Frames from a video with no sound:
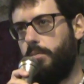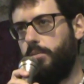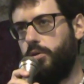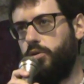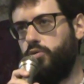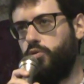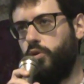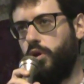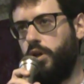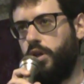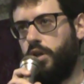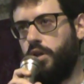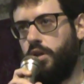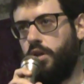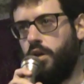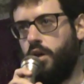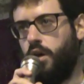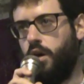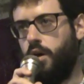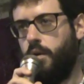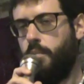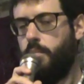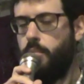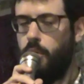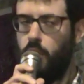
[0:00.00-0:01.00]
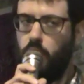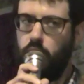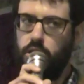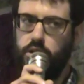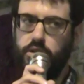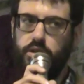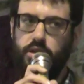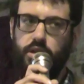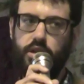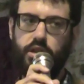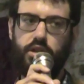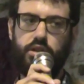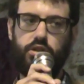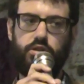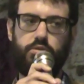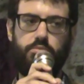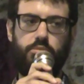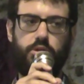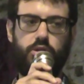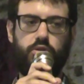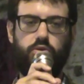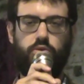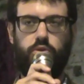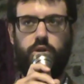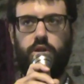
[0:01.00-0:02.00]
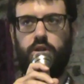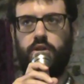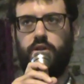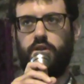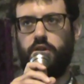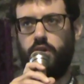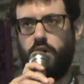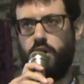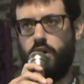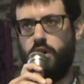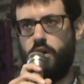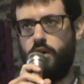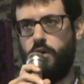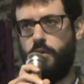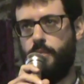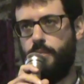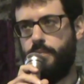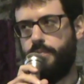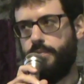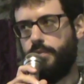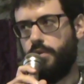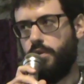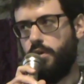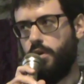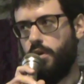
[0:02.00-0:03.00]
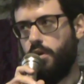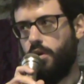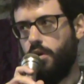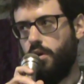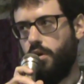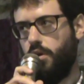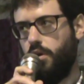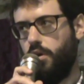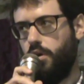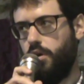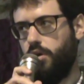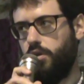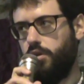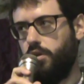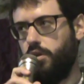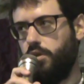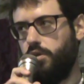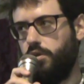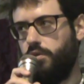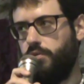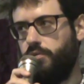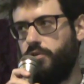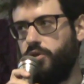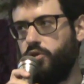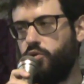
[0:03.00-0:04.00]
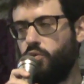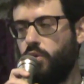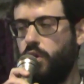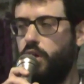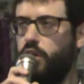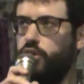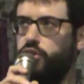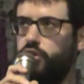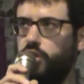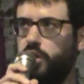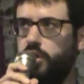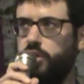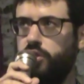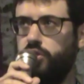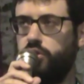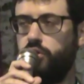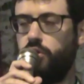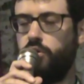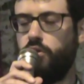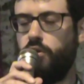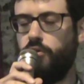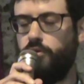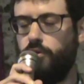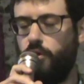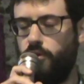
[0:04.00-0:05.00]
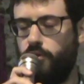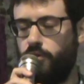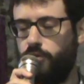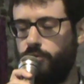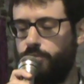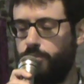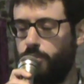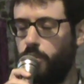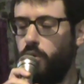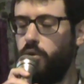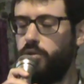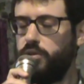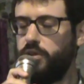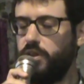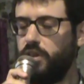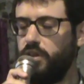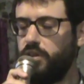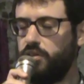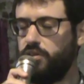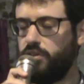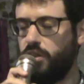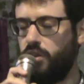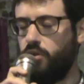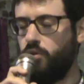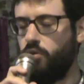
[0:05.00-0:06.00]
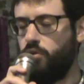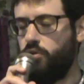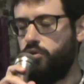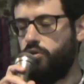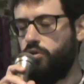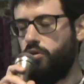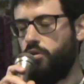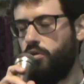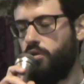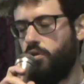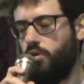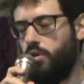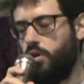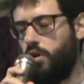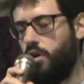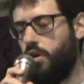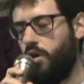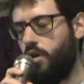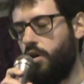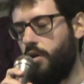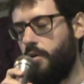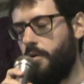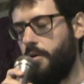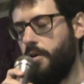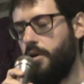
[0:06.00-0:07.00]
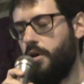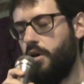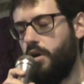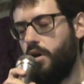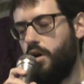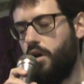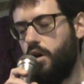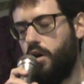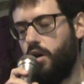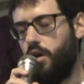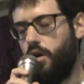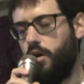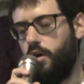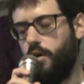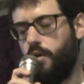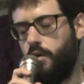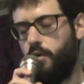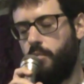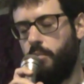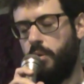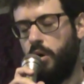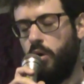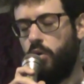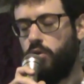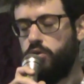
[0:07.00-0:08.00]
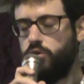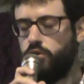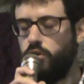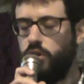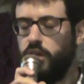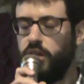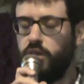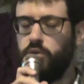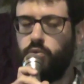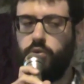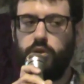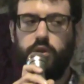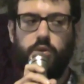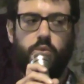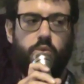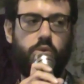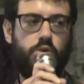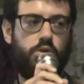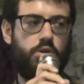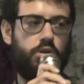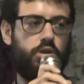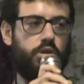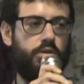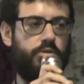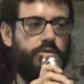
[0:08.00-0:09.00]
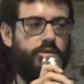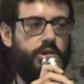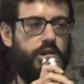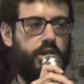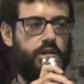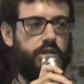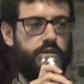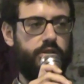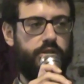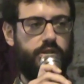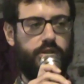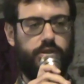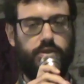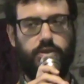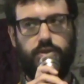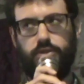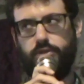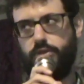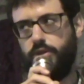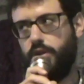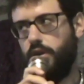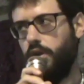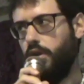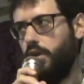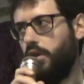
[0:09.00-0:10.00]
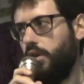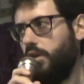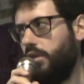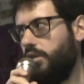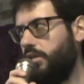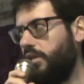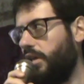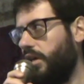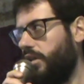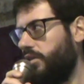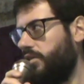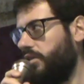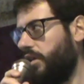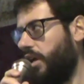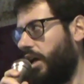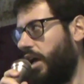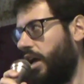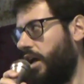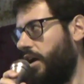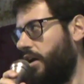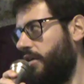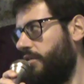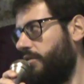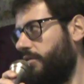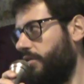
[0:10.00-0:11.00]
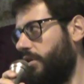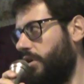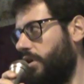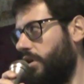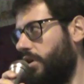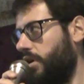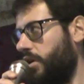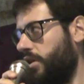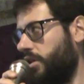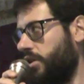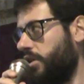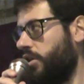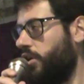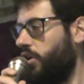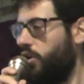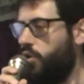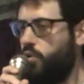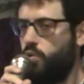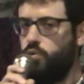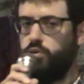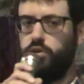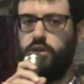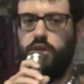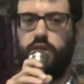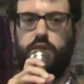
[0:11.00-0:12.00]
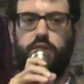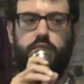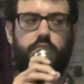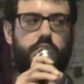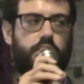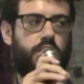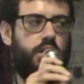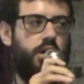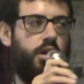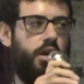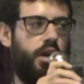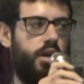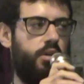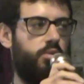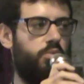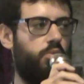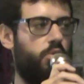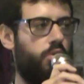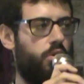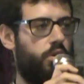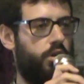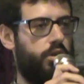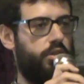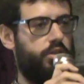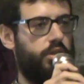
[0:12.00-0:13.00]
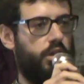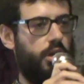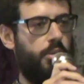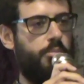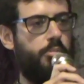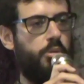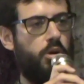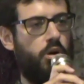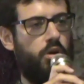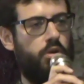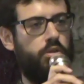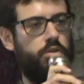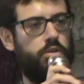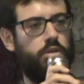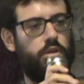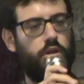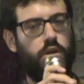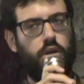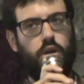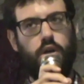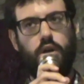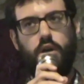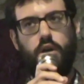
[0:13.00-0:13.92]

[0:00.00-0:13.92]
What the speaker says: between politics, between the visualization of protest, and also but also linked with the work of artists that have included and worked upon